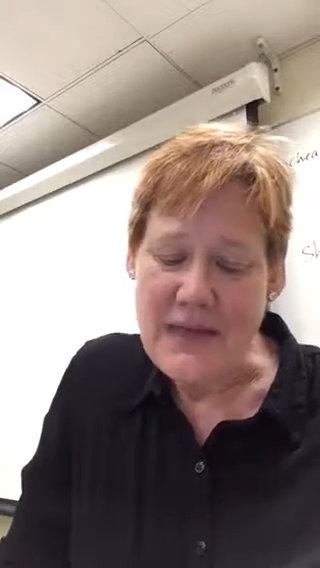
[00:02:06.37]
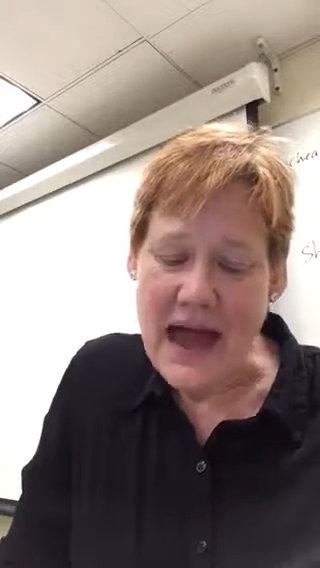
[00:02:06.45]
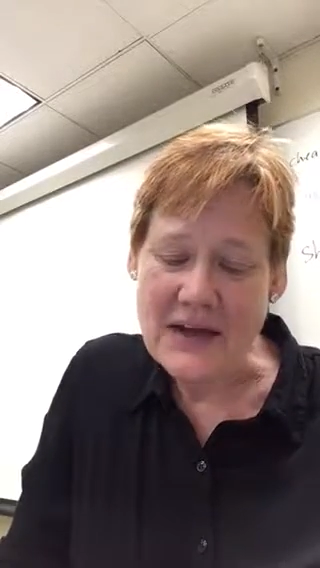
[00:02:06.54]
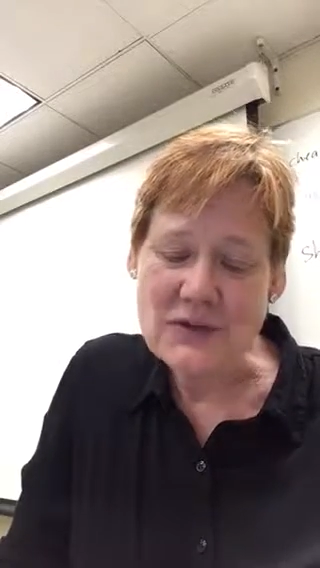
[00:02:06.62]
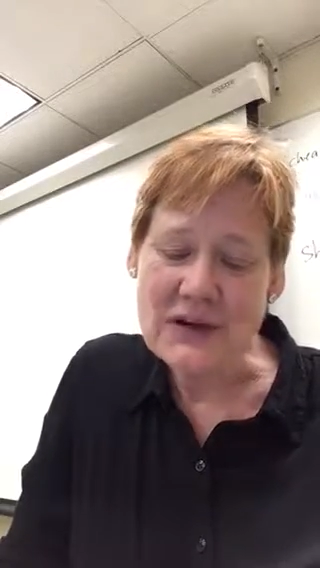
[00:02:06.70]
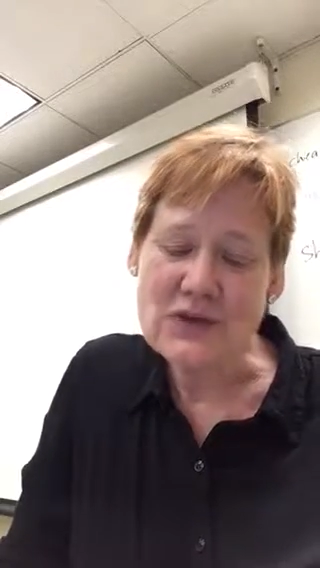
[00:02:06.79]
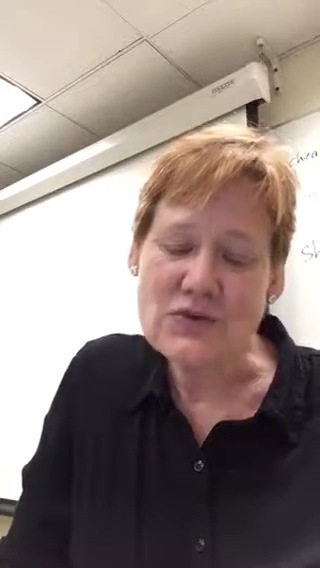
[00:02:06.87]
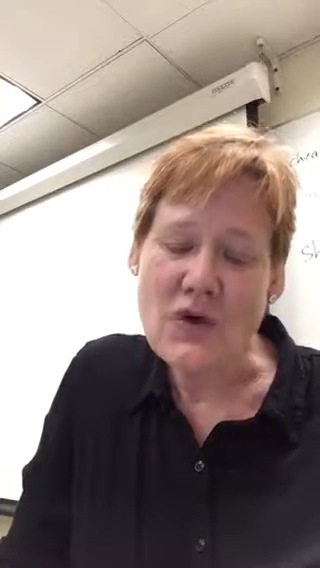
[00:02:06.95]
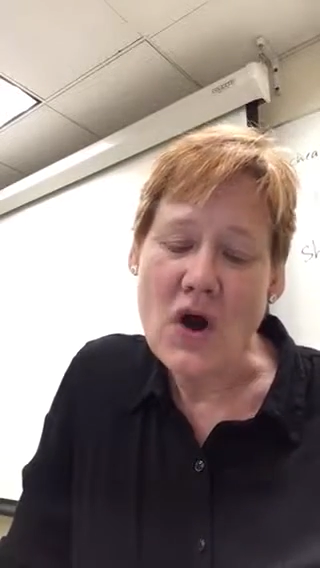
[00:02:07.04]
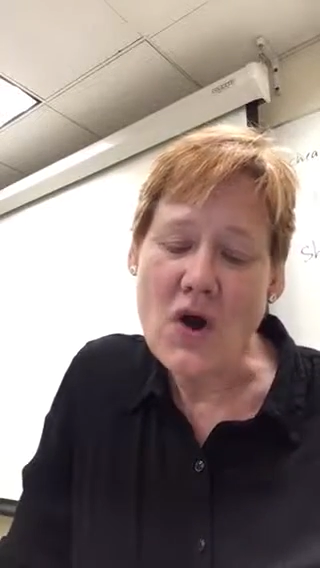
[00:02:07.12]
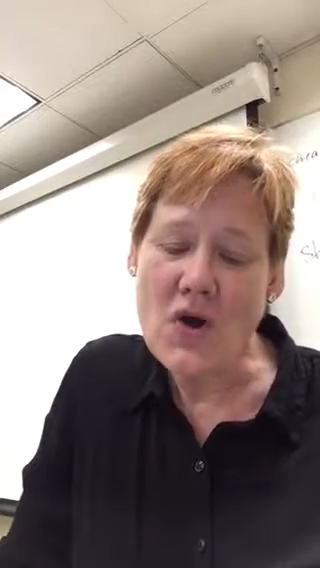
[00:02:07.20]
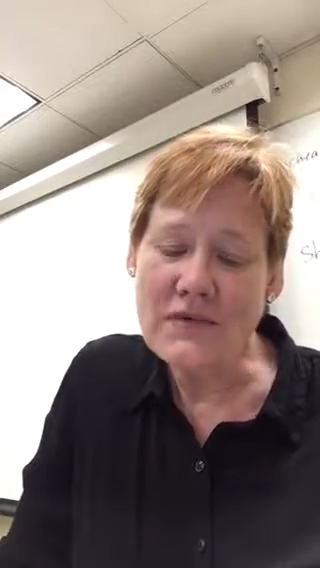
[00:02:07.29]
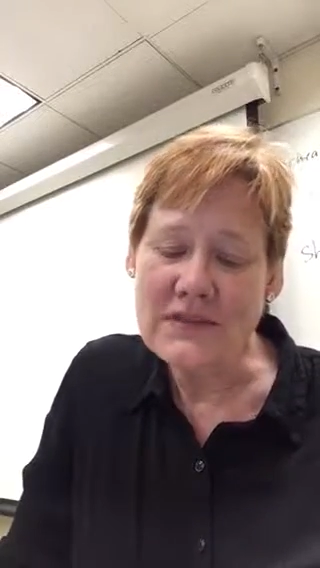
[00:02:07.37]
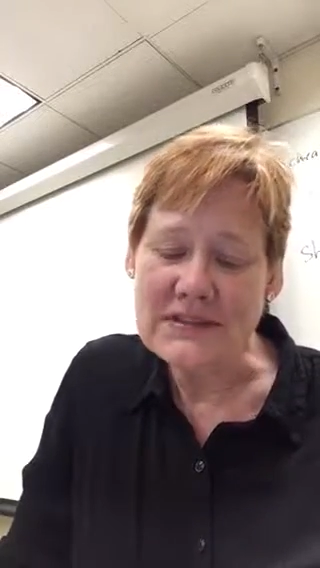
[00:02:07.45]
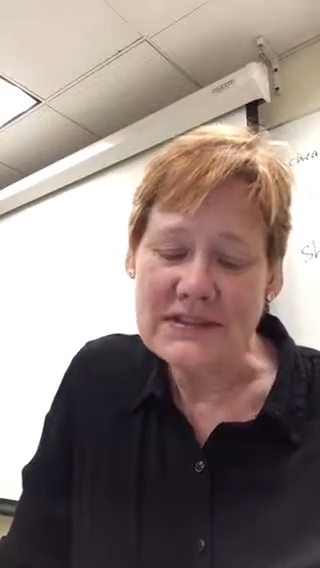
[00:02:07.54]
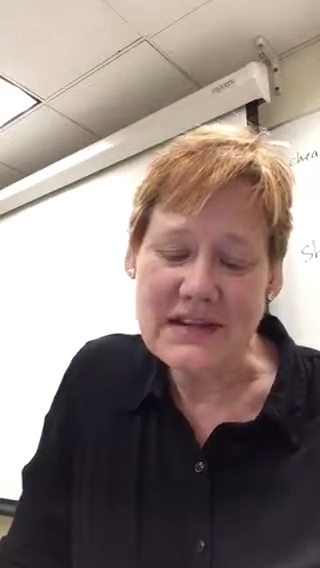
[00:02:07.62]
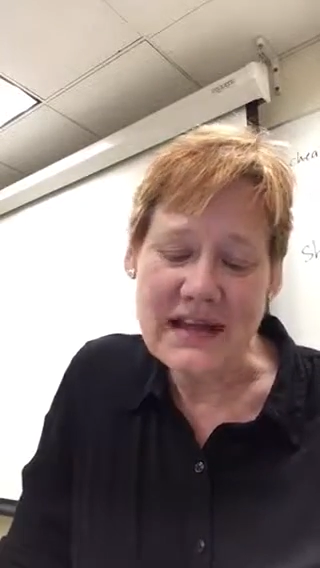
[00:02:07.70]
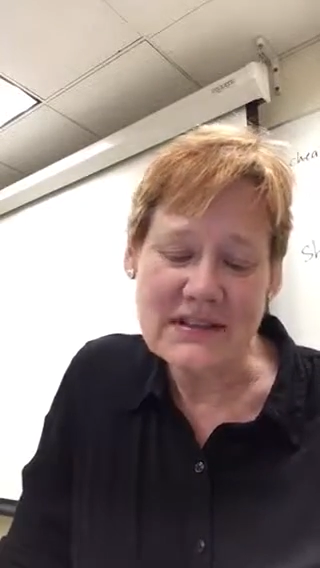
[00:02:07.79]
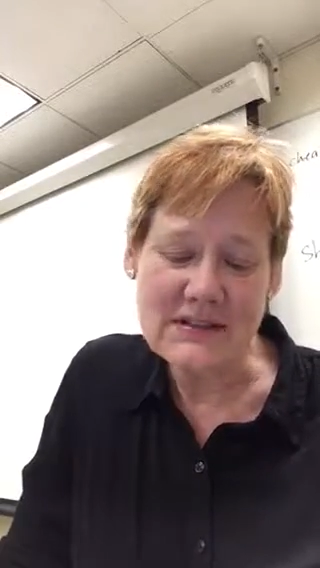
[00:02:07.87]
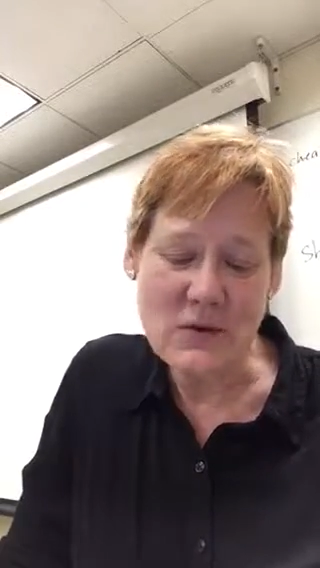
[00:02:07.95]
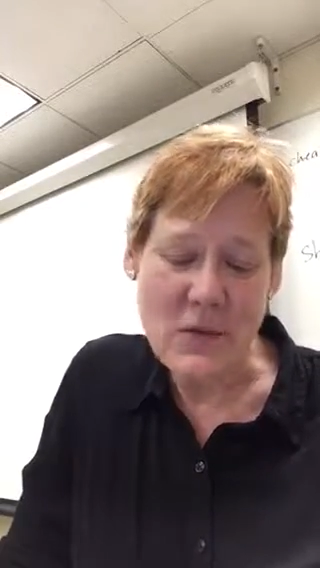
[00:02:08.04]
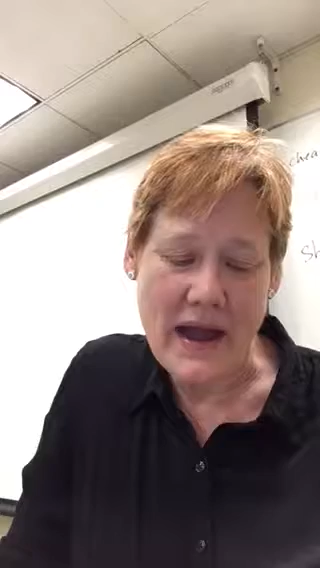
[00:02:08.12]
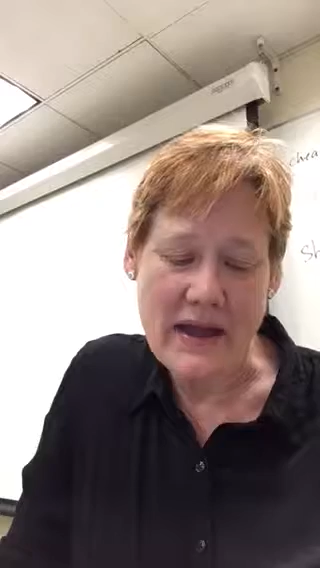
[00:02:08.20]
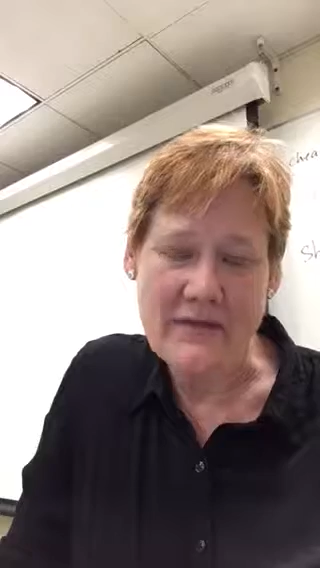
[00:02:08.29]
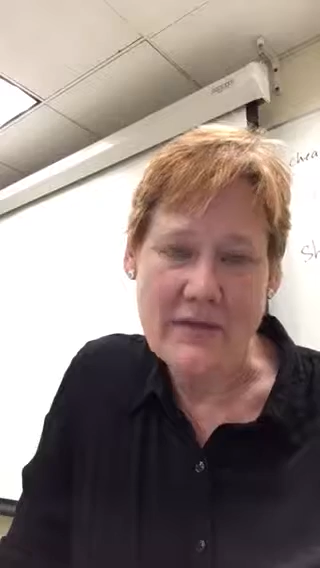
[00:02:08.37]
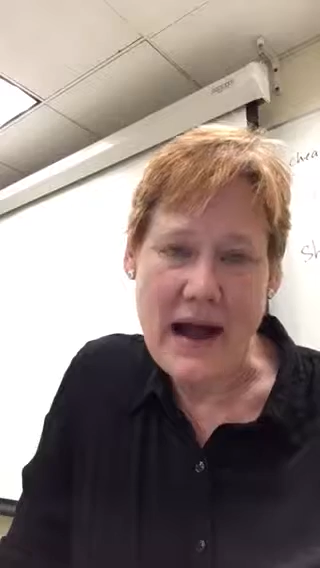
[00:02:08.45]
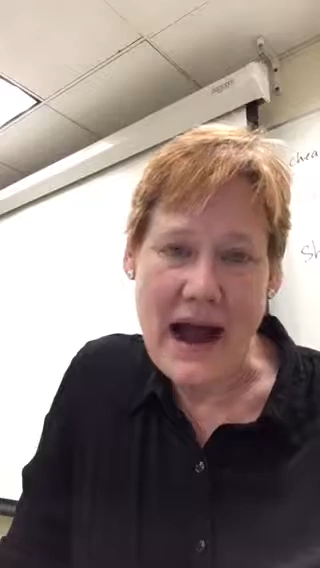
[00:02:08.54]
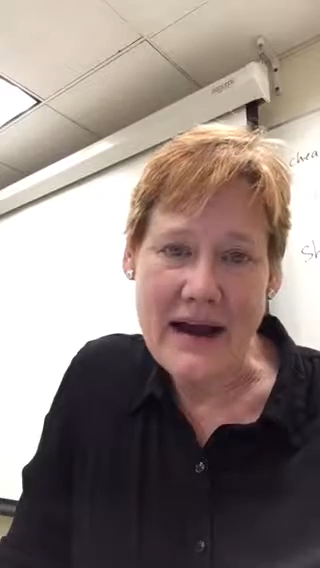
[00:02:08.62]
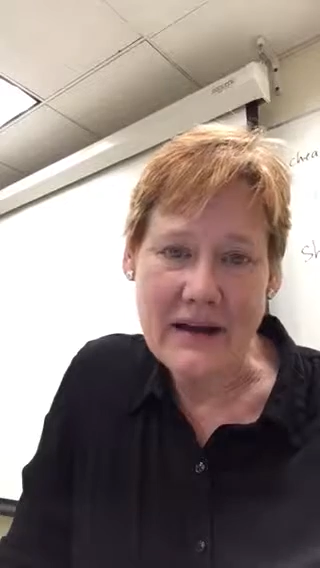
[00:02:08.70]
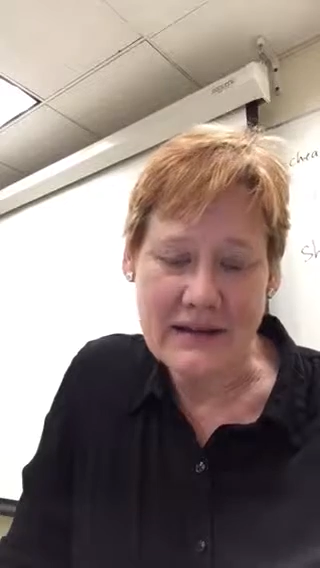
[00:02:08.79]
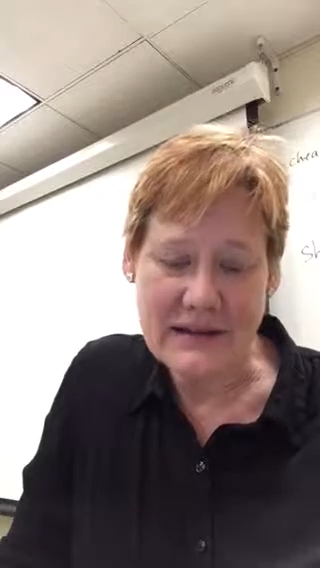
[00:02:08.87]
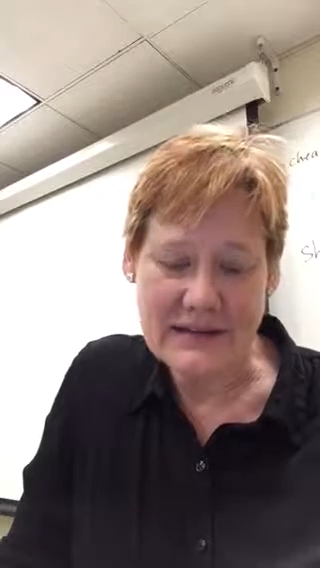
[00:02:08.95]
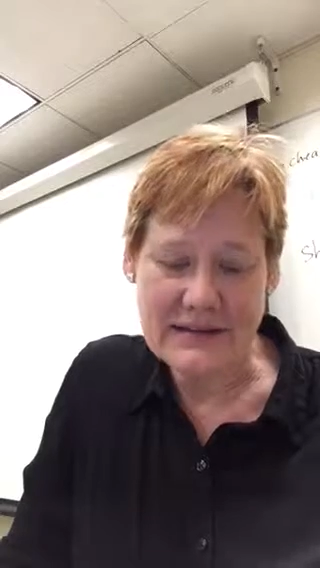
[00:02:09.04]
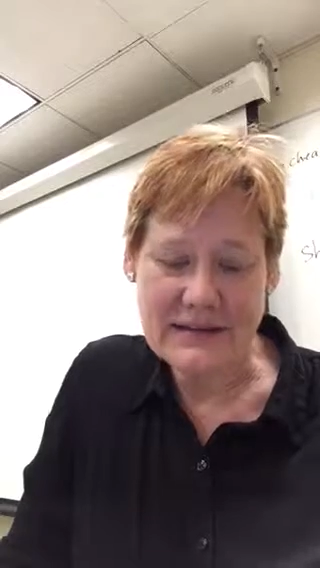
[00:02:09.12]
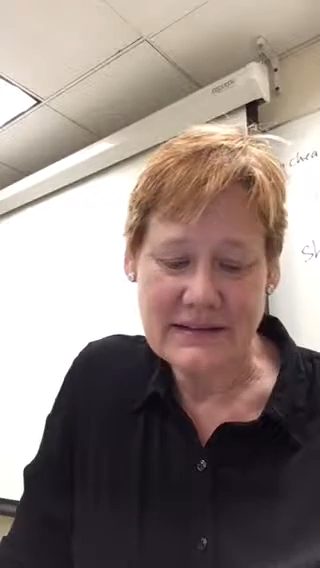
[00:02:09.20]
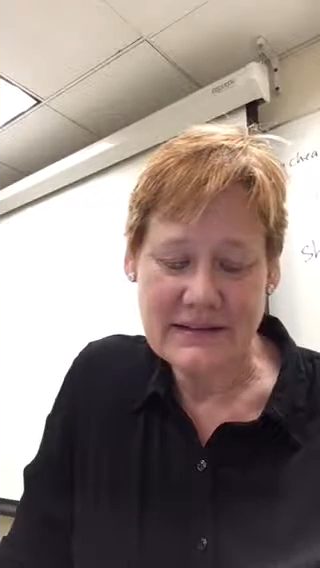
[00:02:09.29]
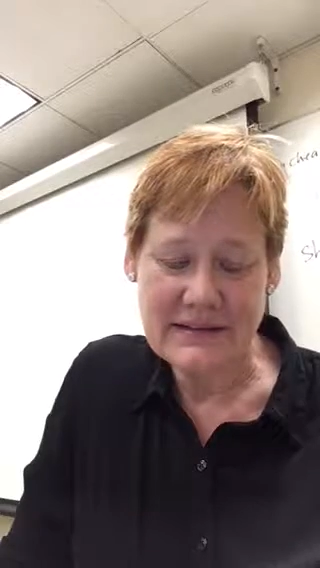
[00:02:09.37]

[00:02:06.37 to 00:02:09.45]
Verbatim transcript: Patrick drove the snakes away from Ireland.